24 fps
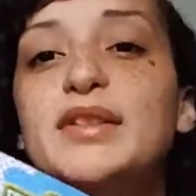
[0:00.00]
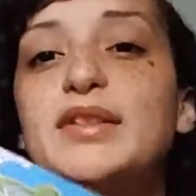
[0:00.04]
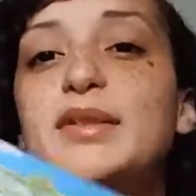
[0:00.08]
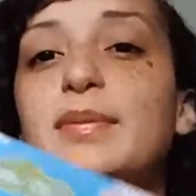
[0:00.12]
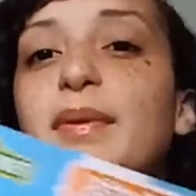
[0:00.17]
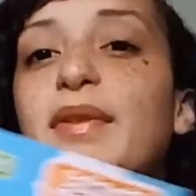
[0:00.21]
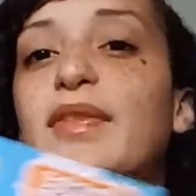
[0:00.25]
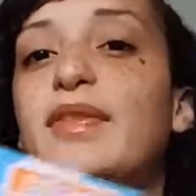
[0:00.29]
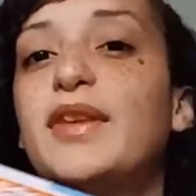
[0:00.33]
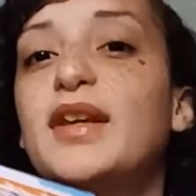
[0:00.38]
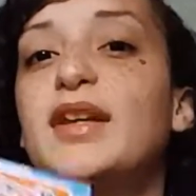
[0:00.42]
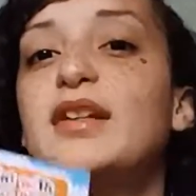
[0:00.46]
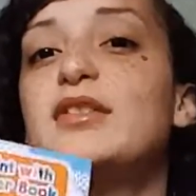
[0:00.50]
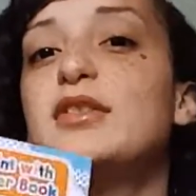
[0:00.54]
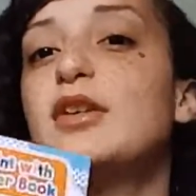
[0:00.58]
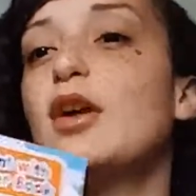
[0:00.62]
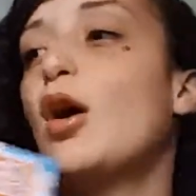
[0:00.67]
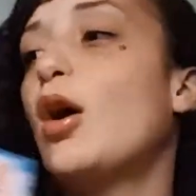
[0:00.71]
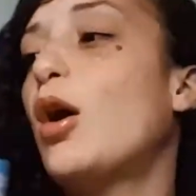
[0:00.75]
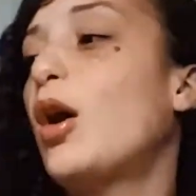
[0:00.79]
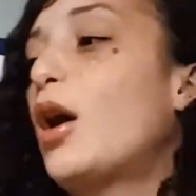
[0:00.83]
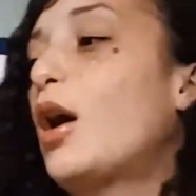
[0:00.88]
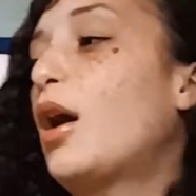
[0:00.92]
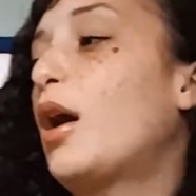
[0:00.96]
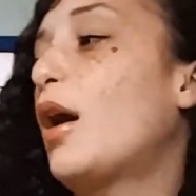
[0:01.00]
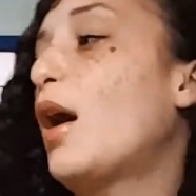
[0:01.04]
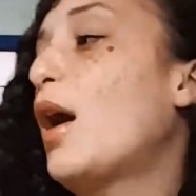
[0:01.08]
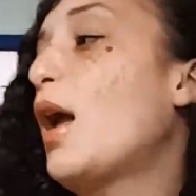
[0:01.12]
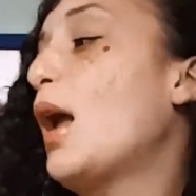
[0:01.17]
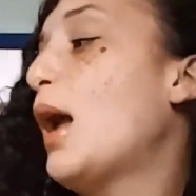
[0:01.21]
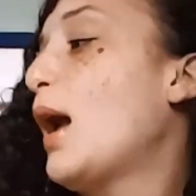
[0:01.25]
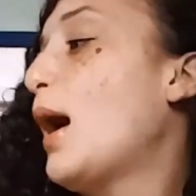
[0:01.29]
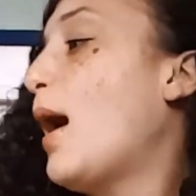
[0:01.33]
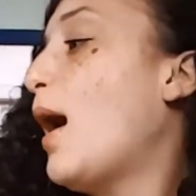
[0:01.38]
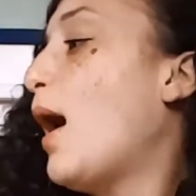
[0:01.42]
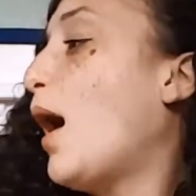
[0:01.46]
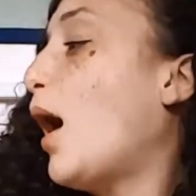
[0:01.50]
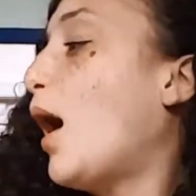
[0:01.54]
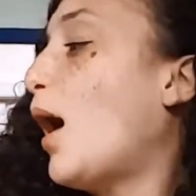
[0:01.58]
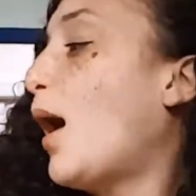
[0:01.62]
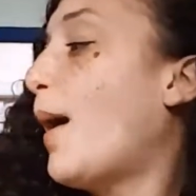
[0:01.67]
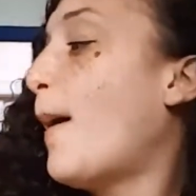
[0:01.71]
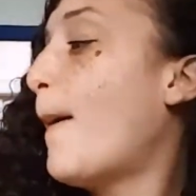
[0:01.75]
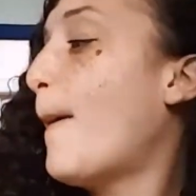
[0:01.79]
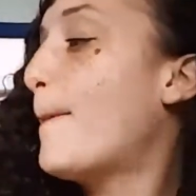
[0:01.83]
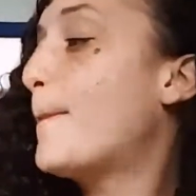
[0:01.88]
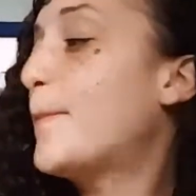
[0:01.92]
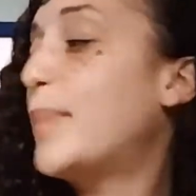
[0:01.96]
but these are
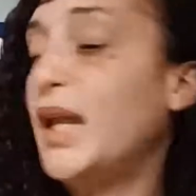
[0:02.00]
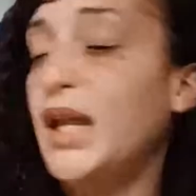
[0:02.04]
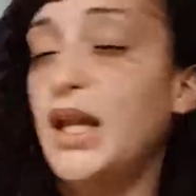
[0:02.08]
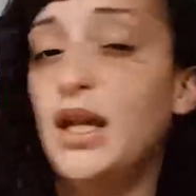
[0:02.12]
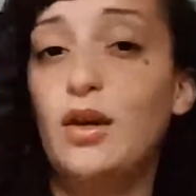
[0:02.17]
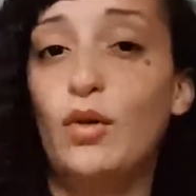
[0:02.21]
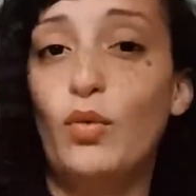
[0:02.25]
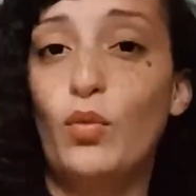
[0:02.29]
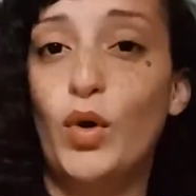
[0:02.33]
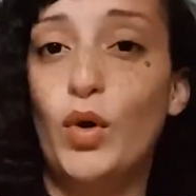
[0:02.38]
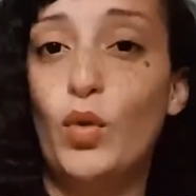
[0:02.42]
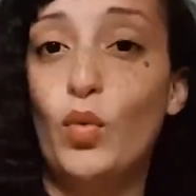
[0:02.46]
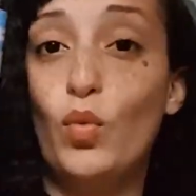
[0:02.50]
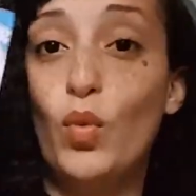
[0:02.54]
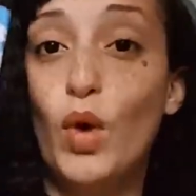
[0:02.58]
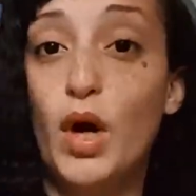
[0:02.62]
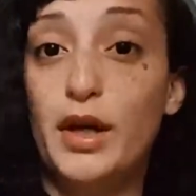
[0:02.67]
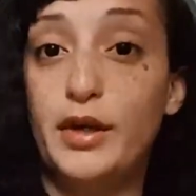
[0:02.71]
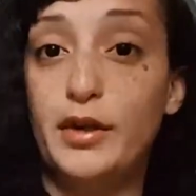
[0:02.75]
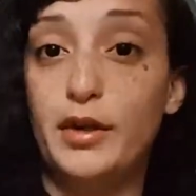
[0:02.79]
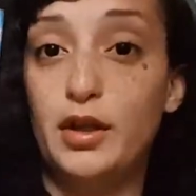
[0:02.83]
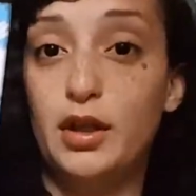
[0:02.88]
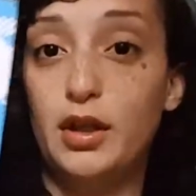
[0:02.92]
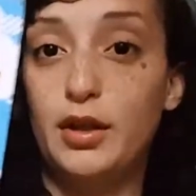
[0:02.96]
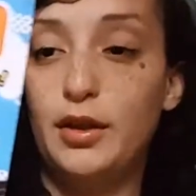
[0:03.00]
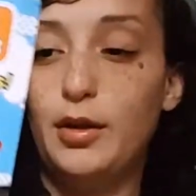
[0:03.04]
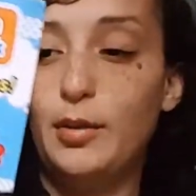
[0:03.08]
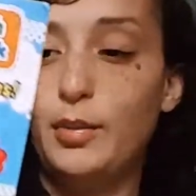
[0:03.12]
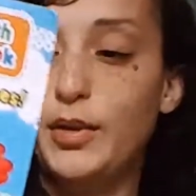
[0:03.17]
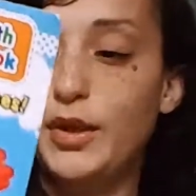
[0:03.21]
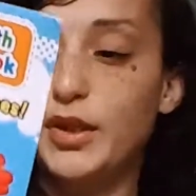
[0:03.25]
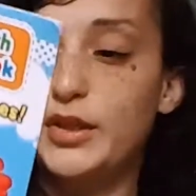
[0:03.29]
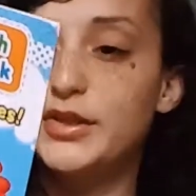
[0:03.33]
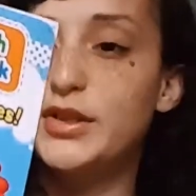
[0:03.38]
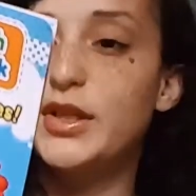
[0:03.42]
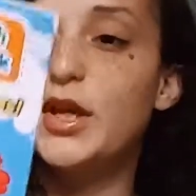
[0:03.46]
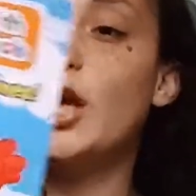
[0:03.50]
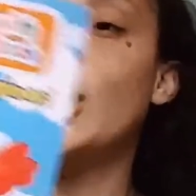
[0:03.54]
paint with watercolor books.